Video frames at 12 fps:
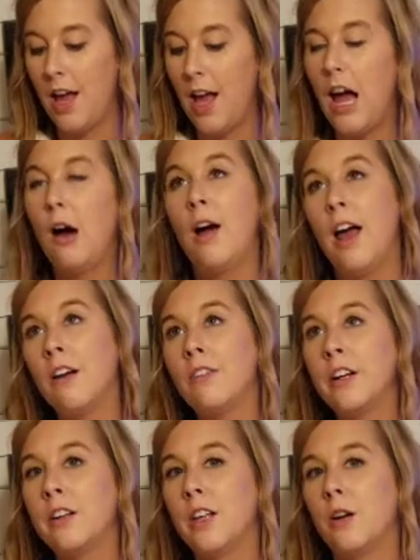
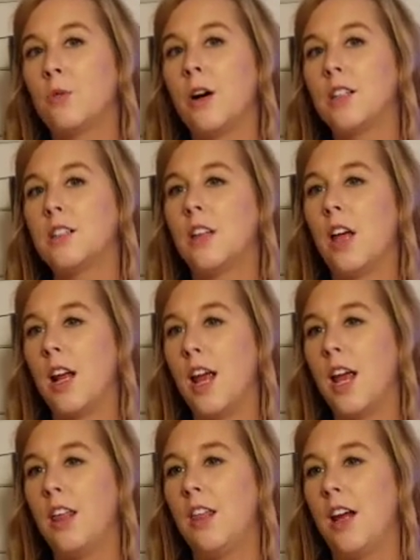However, there was a lot of
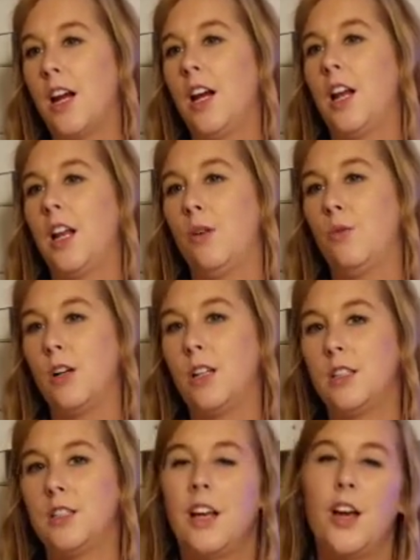hate there, and it
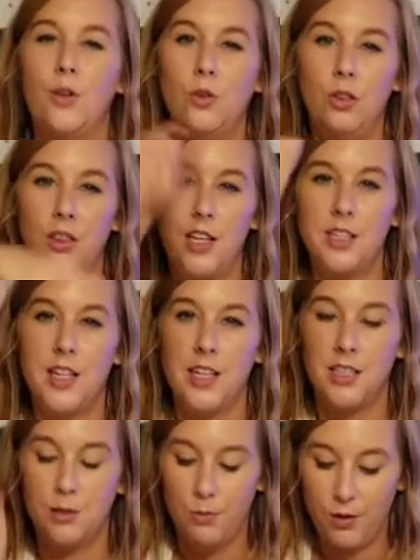was, oh, this
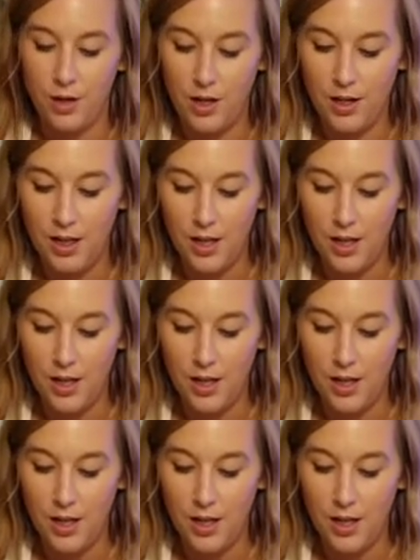gets smoky,